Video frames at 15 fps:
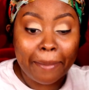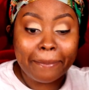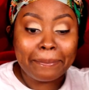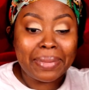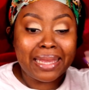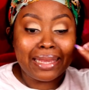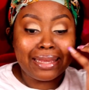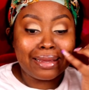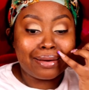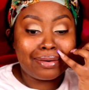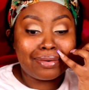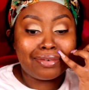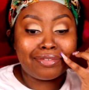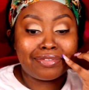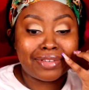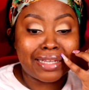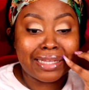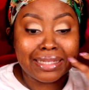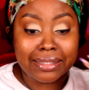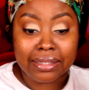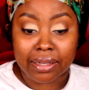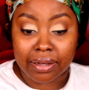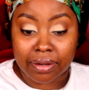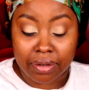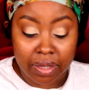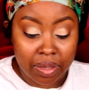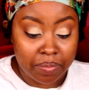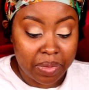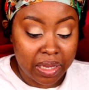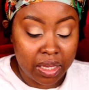Be your own face, y'all.
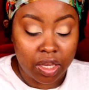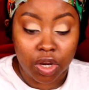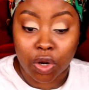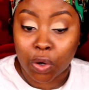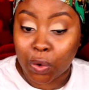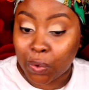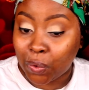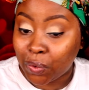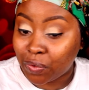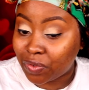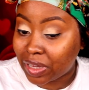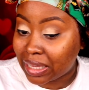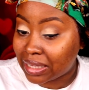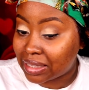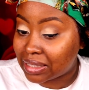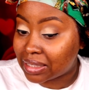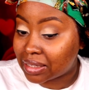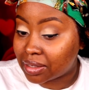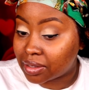It be your own face.